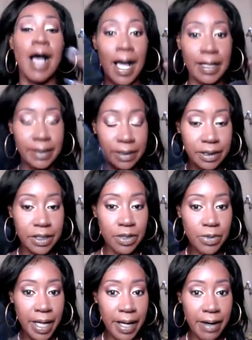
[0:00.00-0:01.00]
I
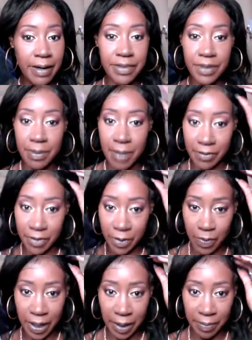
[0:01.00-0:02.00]
used to.
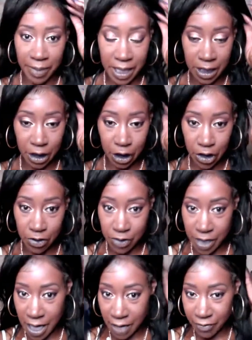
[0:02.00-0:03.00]
I still
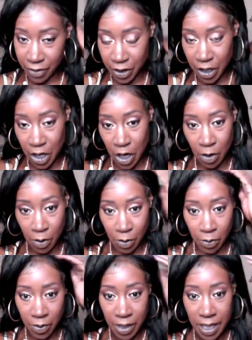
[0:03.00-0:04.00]
carry them
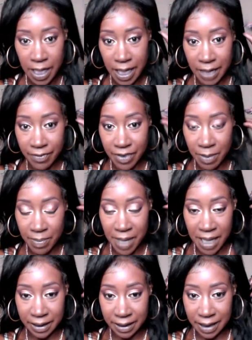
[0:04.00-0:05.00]
everywhere because you
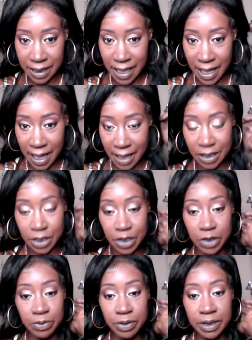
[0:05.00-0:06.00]
never know.
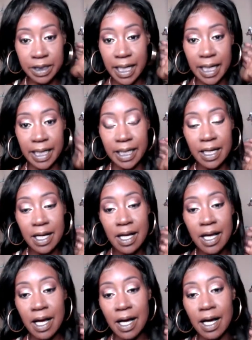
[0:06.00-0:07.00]
Even the
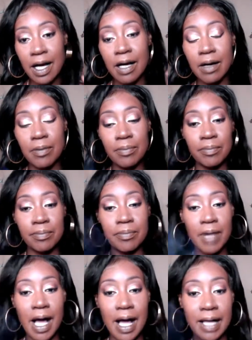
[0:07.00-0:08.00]
medicine that I do
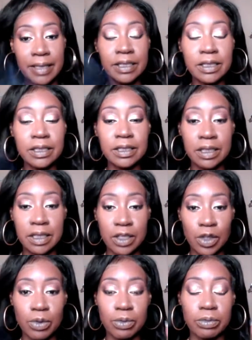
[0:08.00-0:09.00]
take,
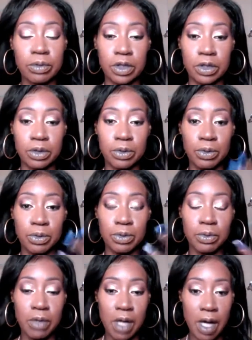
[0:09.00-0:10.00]
um,
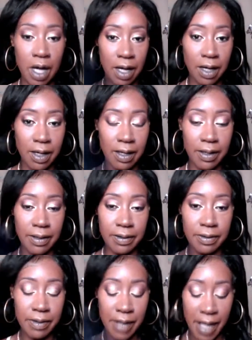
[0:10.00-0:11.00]
I still
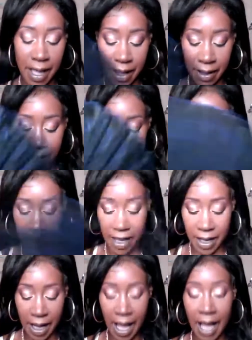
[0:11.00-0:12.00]
do
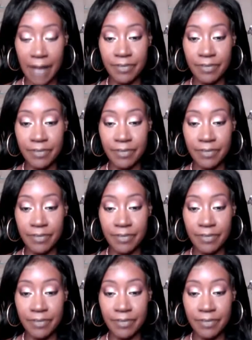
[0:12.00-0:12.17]
uh,